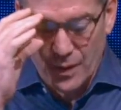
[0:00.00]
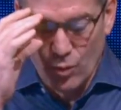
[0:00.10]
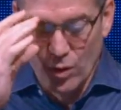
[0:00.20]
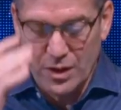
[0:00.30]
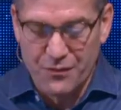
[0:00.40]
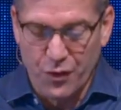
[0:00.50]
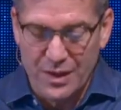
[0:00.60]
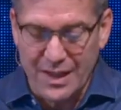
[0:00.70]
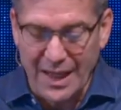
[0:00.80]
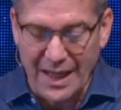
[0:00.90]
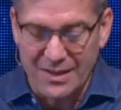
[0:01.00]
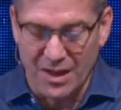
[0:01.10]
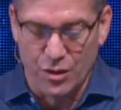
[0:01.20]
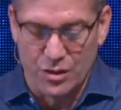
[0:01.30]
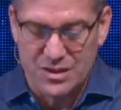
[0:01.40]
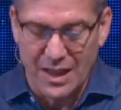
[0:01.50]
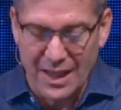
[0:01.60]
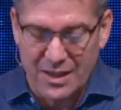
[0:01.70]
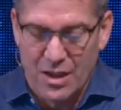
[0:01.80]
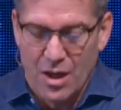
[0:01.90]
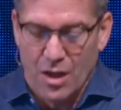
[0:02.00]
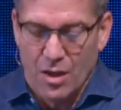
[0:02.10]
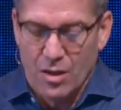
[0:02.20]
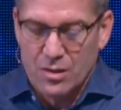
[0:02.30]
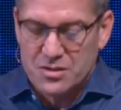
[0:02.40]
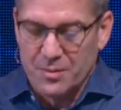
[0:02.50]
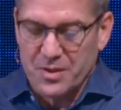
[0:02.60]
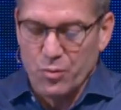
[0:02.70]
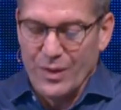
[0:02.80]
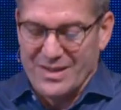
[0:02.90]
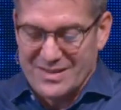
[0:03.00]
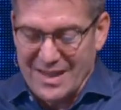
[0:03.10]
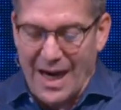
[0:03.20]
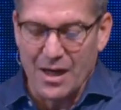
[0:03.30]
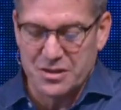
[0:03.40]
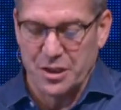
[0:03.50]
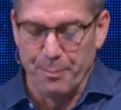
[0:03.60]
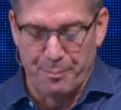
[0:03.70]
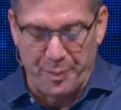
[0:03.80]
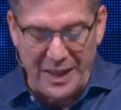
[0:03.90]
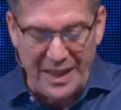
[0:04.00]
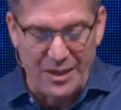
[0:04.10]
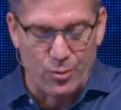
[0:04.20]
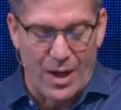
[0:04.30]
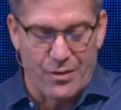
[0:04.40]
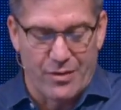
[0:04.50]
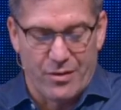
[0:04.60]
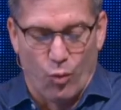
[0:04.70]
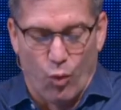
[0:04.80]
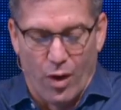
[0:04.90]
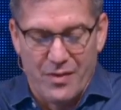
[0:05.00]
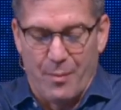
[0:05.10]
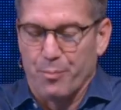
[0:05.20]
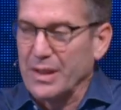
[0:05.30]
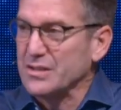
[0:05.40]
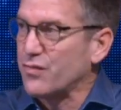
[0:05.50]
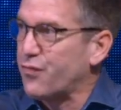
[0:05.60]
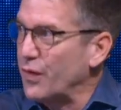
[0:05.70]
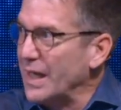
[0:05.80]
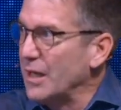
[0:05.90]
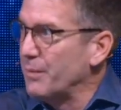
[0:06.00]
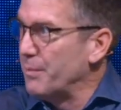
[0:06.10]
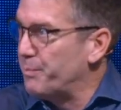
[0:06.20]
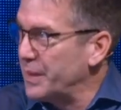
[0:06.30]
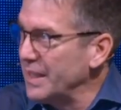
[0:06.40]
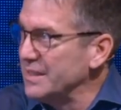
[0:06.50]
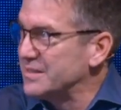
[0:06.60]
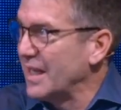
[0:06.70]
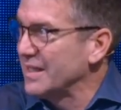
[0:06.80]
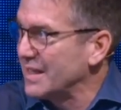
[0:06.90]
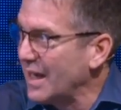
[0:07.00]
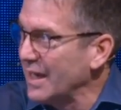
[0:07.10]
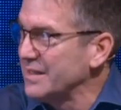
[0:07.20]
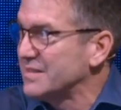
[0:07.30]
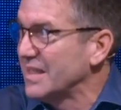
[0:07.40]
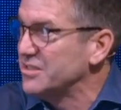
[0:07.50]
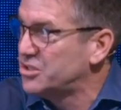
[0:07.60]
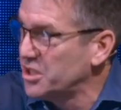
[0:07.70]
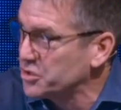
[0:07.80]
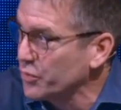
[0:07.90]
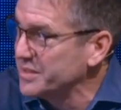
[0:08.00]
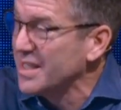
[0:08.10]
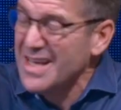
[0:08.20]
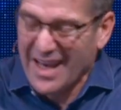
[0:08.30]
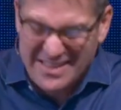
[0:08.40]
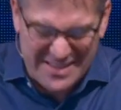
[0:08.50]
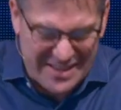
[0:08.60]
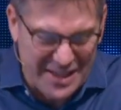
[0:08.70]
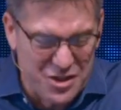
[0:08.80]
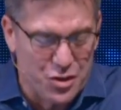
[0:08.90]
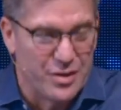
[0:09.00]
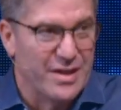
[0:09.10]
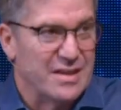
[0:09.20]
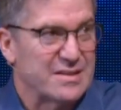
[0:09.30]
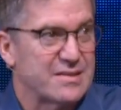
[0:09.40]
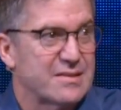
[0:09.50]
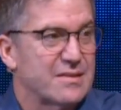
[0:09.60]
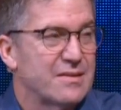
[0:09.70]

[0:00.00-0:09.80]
We're looking for a king that looks like something we desire to be rather than the one that brings freedom and peace and kindness and gentleness and tenderness.